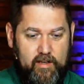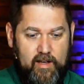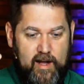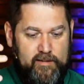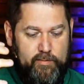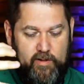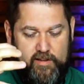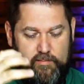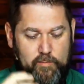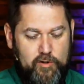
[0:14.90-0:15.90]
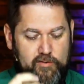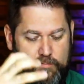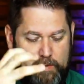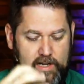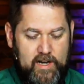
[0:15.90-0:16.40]
gospel has
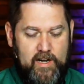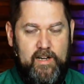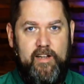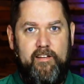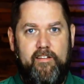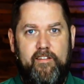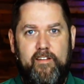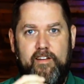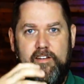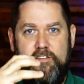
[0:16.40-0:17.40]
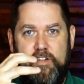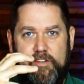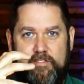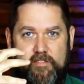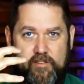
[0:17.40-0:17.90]
moved beyond
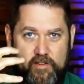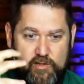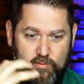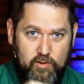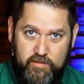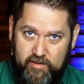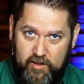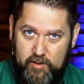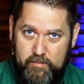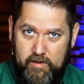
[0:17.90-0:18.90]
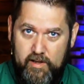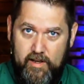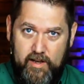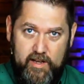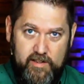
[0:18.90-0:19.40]
just the Jerusalem,
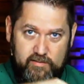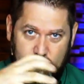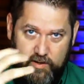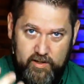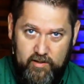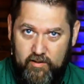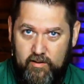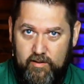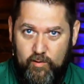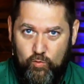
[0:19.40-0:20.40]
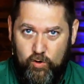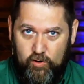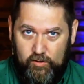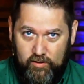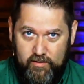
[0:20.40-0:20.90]
Israel
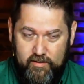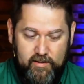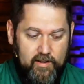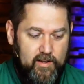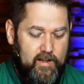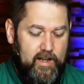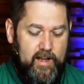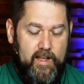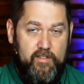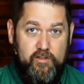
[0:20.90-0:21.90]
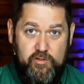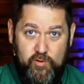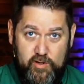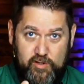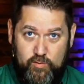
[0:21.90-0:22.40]
world, and the
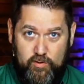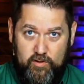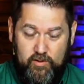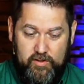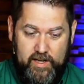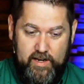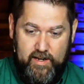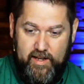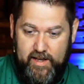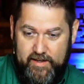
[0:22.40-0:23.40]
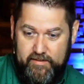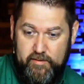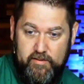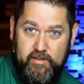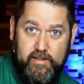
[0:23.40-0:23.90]
Jewish world, and it
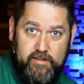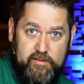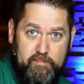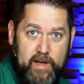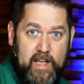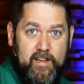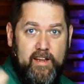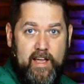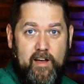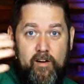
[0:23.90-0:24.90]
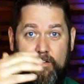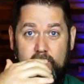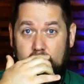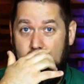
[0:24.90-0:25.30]
has expanded out